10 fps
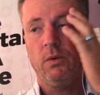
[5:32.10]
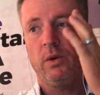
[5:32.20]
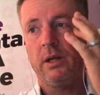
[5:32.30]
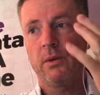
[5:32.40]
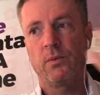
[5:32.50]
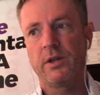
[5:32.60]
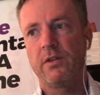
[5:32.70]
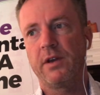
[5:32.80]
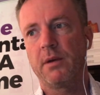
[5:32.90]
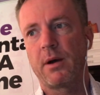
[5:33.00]
really, when
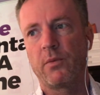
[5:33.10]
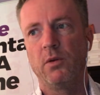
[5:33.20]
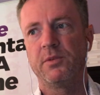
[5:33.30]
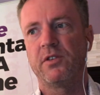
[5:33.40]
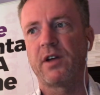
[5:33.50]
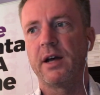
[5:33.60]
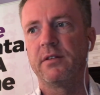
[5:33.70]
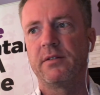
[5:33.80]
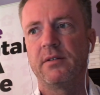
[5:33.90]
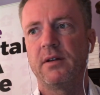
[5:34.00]
you think about room
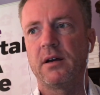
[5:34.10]
designs,